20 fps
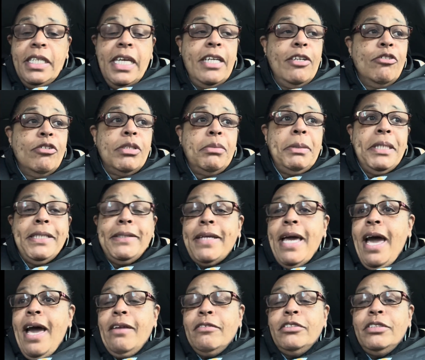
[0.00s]
they going to
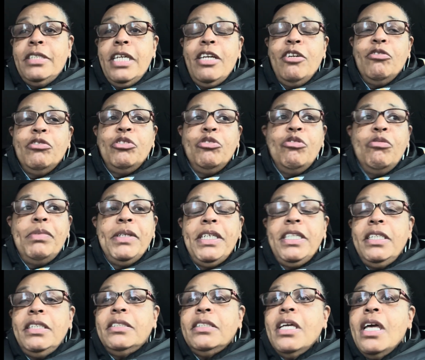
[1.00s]
McDonald's, they going to Uber
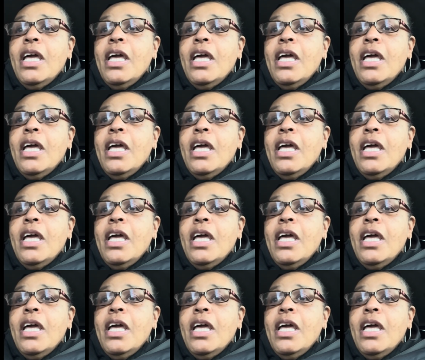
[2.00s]
Eats.